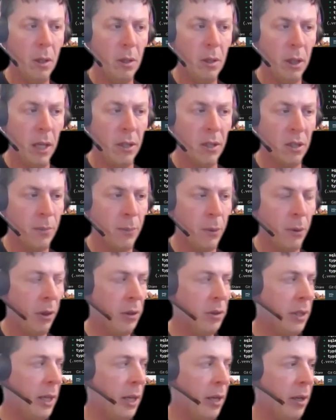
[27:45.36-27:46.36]
So as it's putting
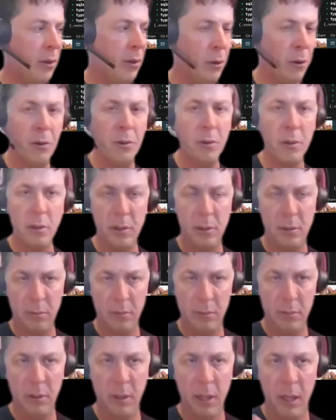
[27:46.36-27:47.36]
this out, it knows
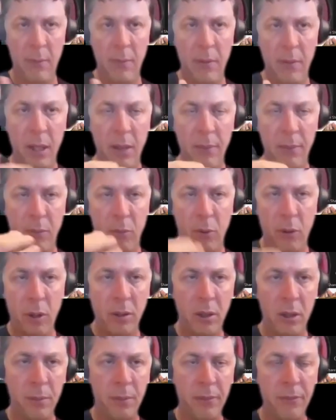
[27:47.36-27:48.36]
everything of what
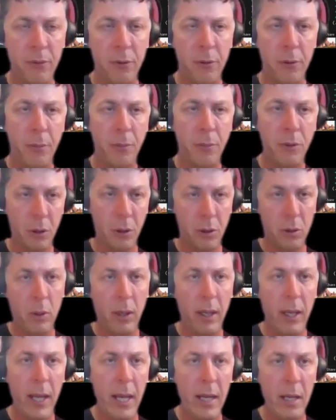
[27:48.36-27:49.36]
it did before. So it's
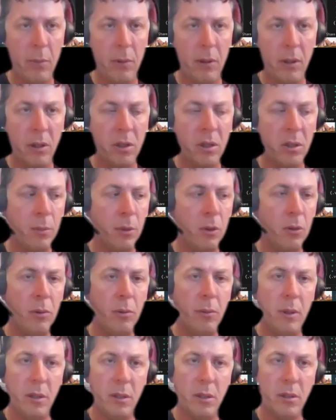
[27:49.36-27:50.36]
quite handy when it's
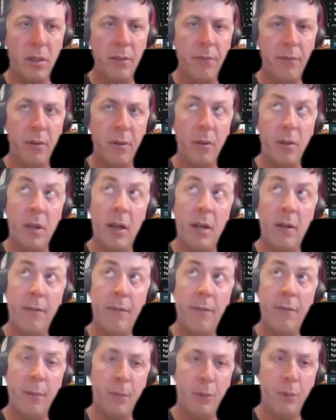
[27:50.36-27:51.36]
small. There's a different kind
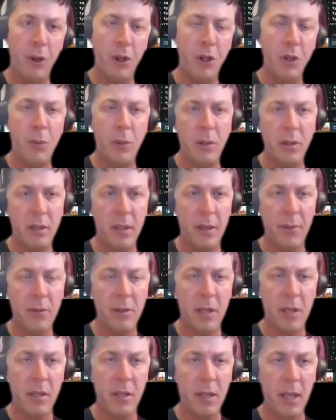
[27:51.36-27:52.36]
of approach when stuff
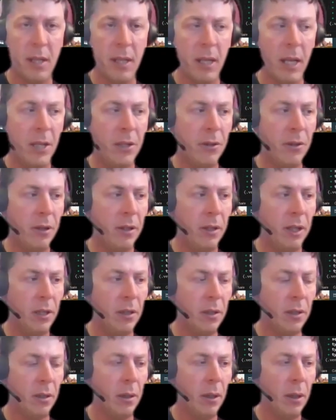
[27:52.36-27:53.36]
starts to get larger, but you need
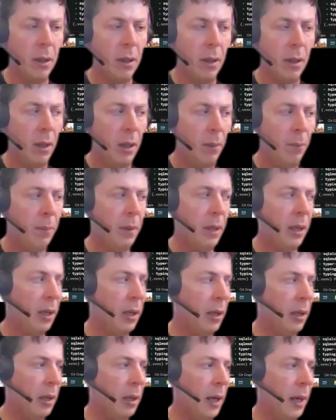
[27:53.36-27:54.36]
to
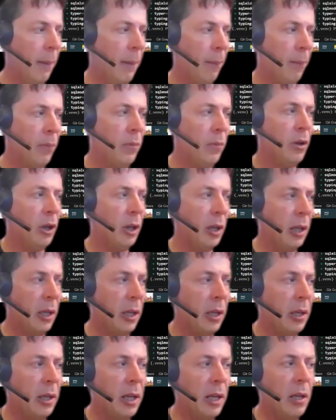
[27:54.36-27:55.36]
be,
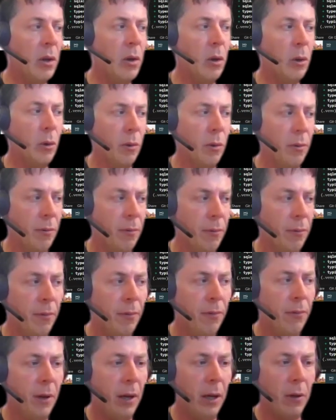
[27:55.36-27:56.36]
you need good
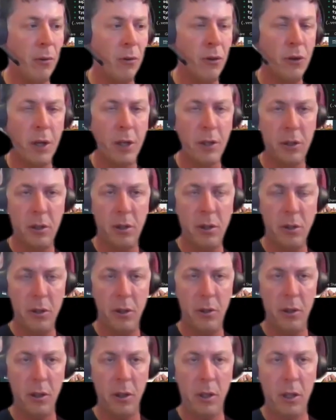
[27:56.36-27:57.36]
file structure
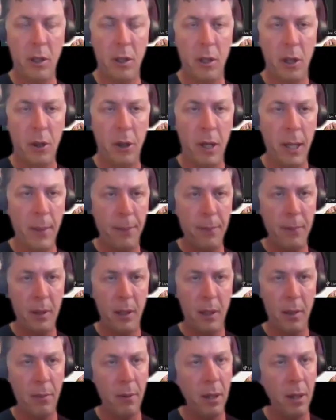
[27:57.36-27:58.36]
so that you can load up,
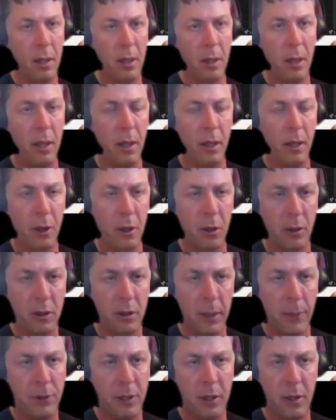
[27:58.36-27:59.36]
a
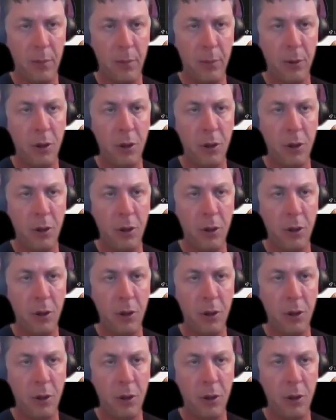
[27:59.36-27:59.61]
subset of the